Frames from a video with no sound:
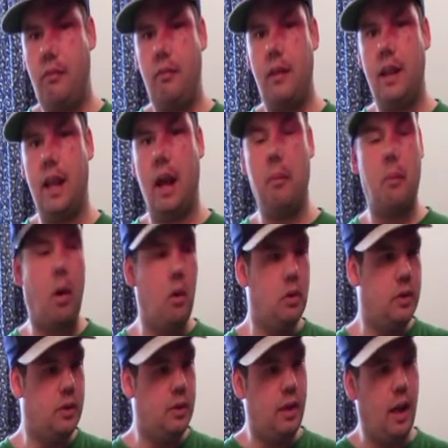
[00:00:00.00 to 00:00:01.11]
Now
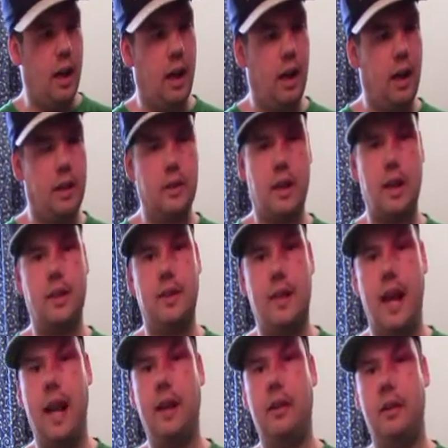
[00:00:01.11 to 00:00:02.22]
most just
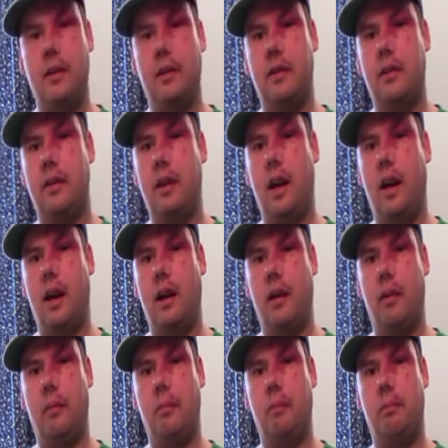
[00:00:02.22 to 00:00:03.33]
standard,
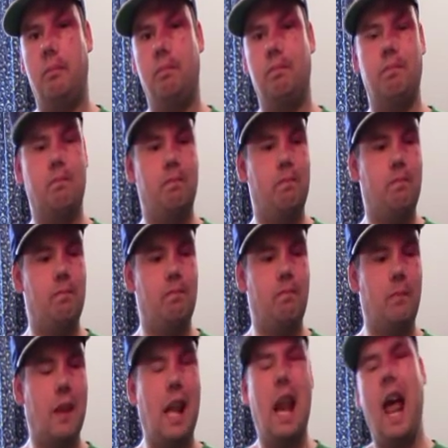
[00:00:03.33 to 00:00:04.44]
and
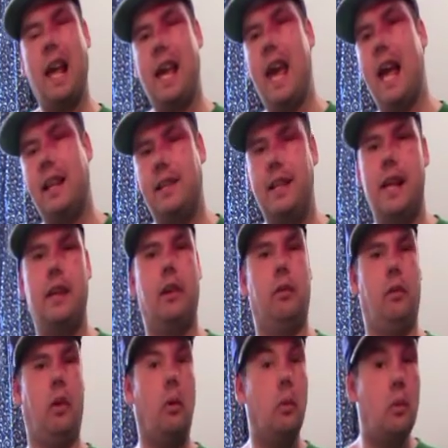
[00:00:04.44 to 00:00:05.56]
I can't say they're
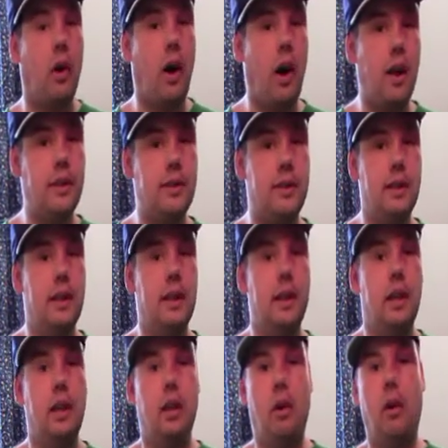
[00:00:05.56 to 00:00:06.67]
low cost
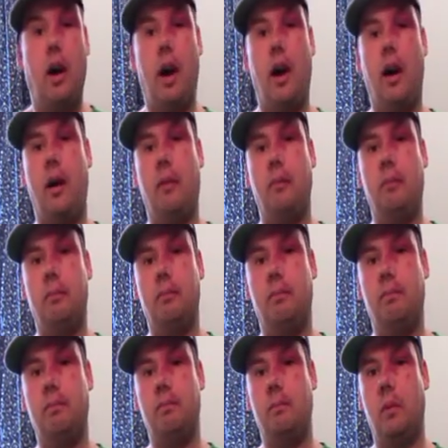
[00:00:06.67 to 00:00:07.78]

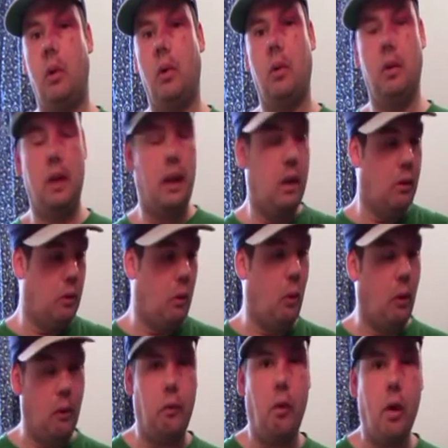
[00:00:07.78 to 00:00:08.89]
or
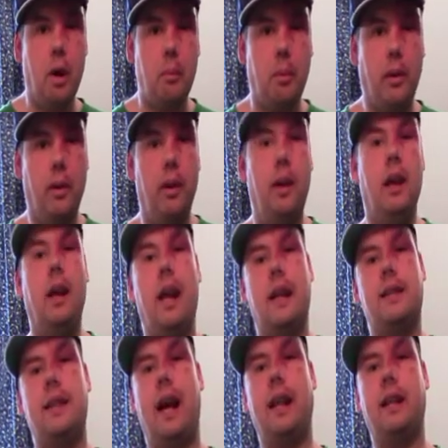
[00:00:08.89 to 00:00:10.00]
affordable. It's
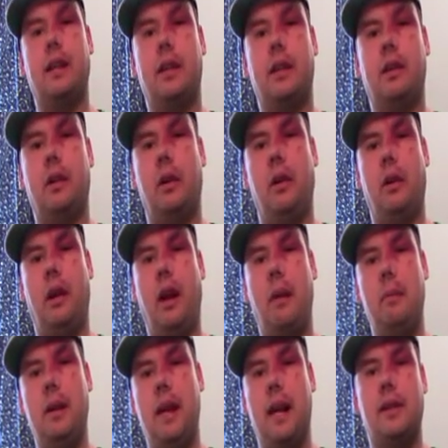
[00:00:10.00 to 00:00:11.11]
not that they're,
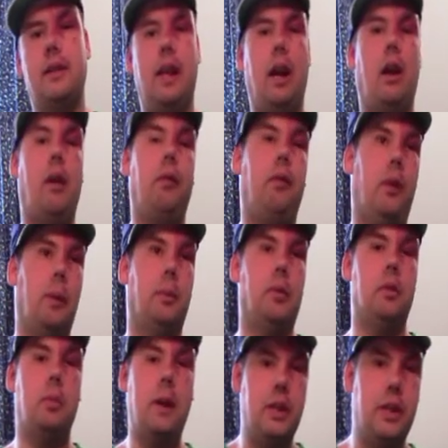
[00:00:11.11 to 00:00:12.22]
yes, they are affordable
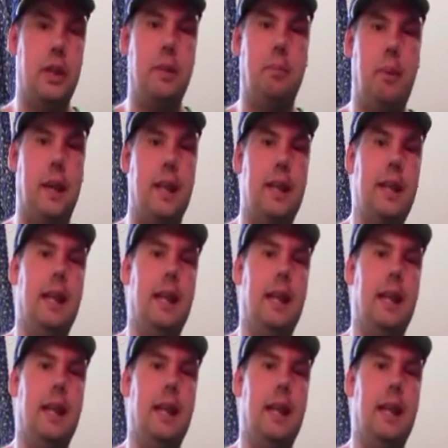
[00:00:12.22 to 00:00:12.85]
switches, but